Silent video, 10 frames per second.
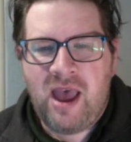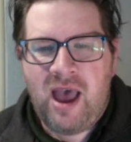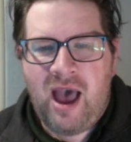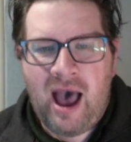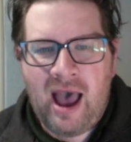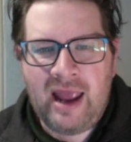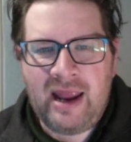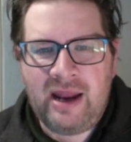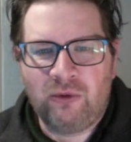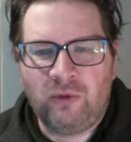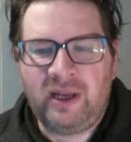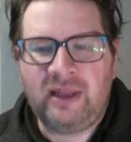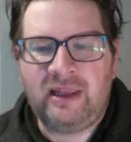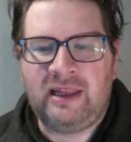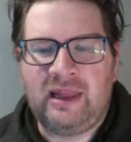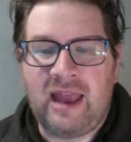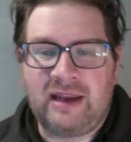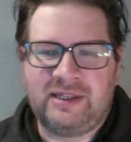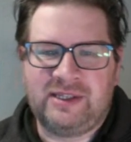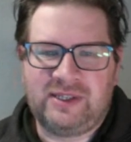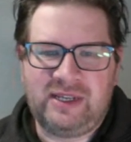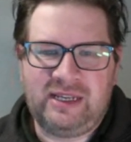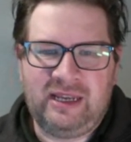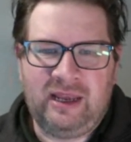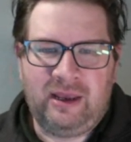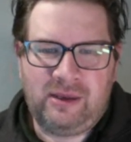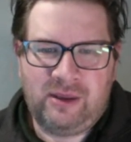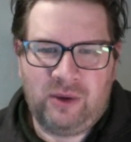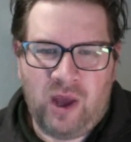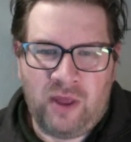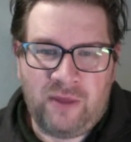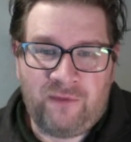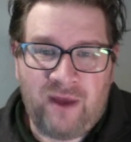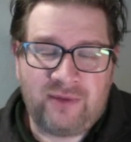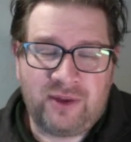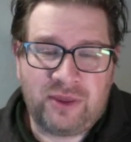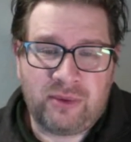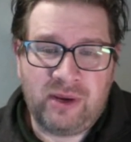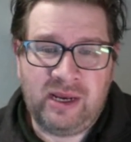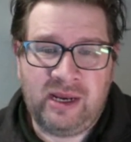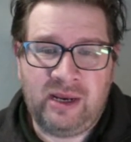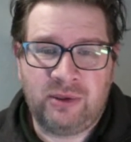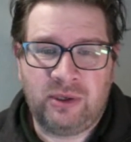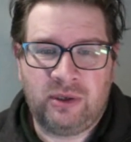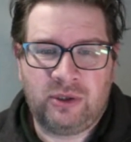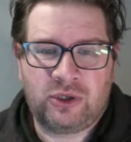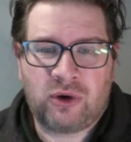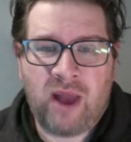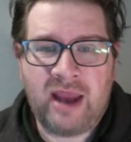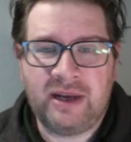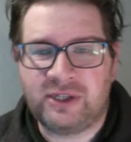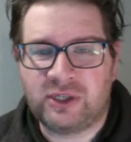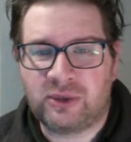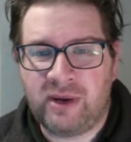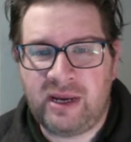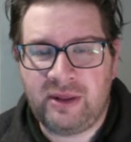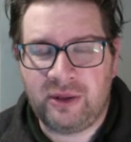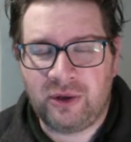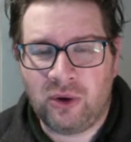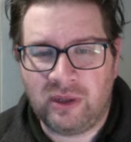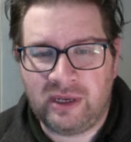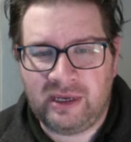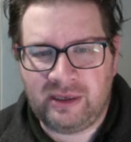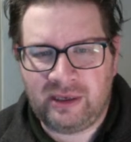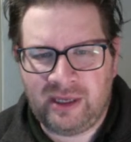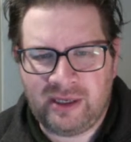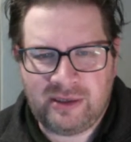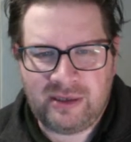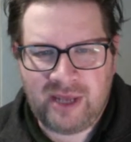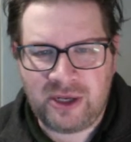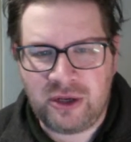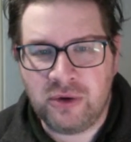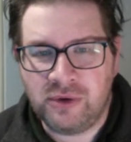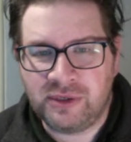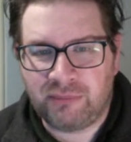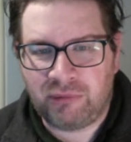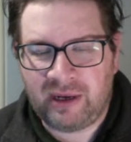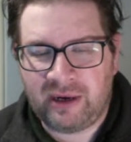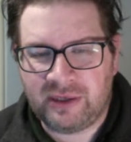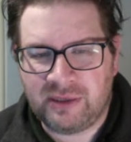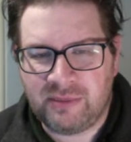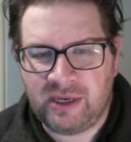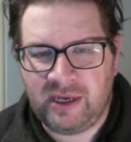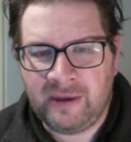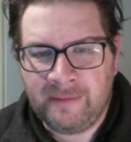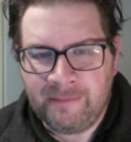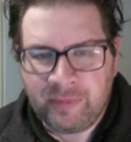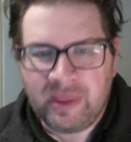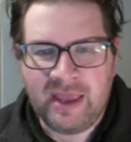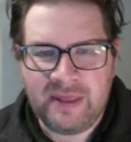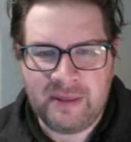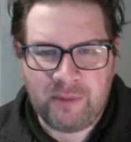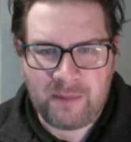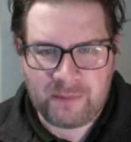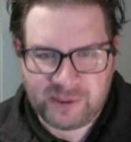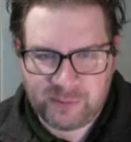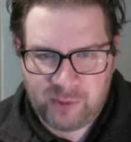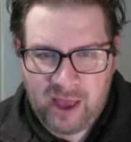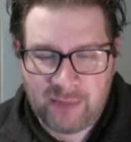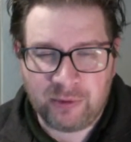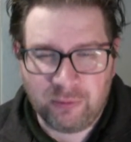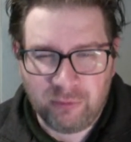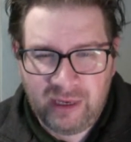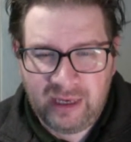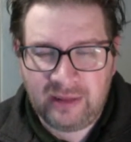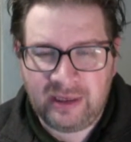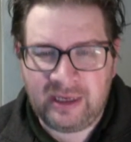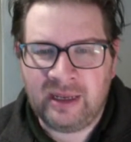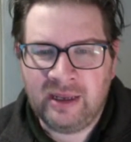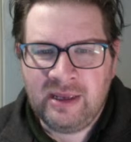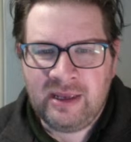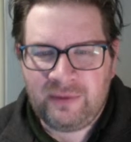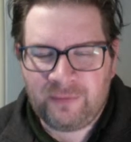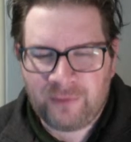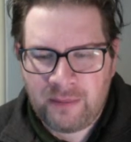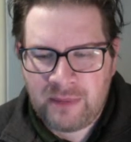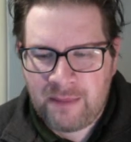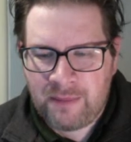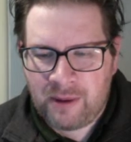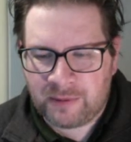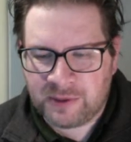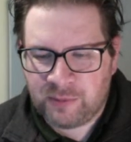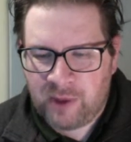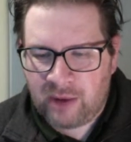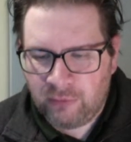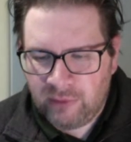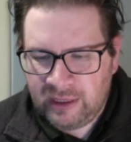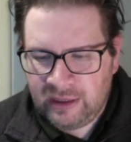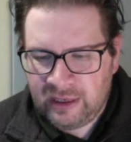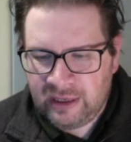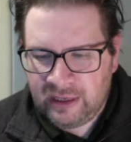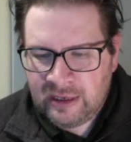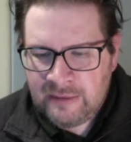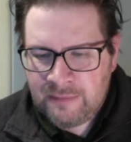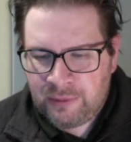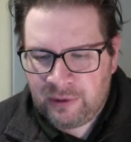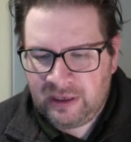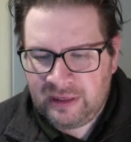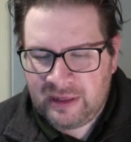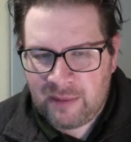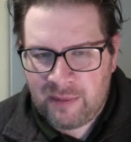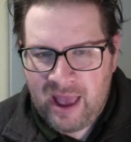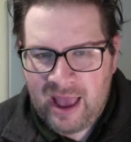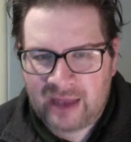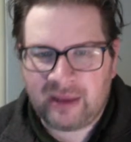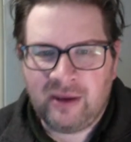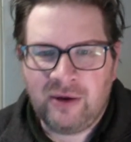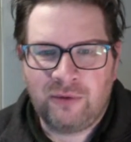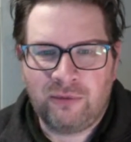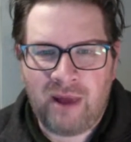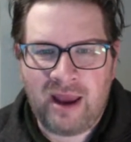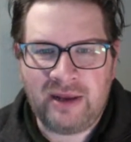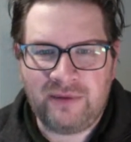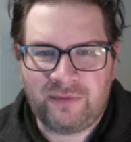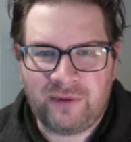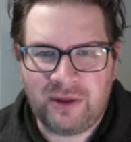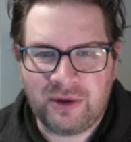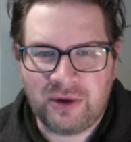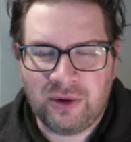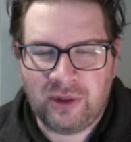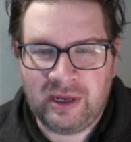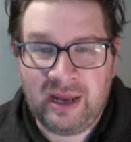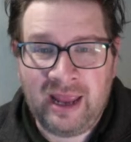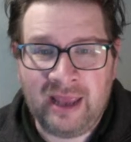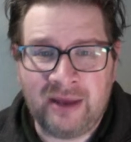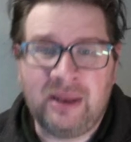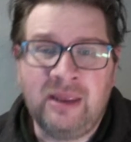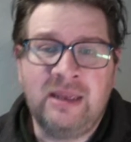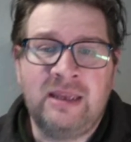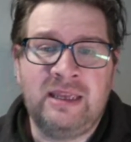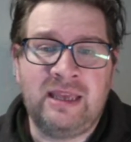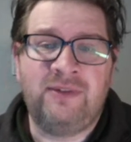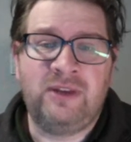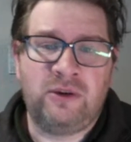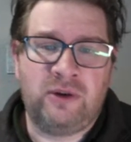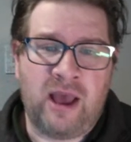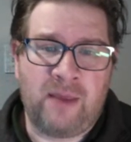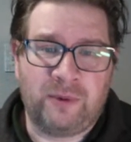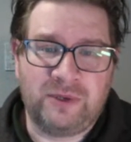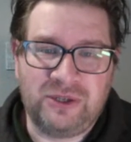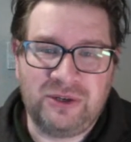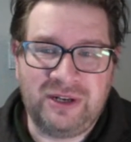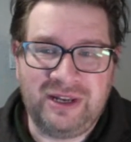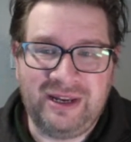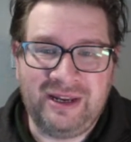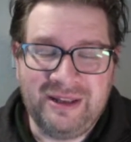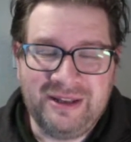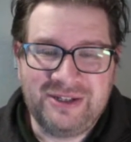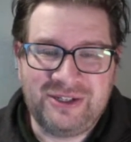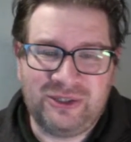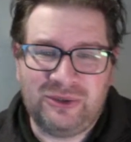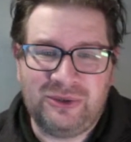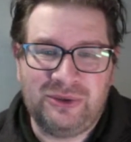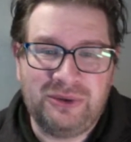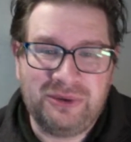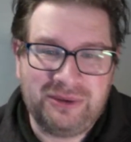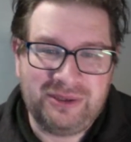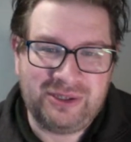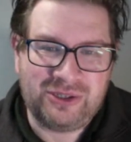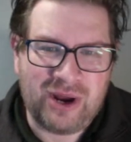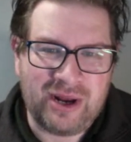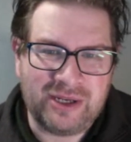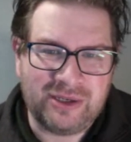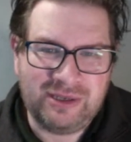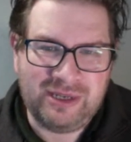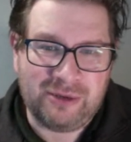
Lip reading: I really like to see on the 5-on-3 trying to screen the goalie and use a player to be in the bumper spot, but really from that bumper spot, really putting their back right in front of the goalie and giving you an opportunity to try to,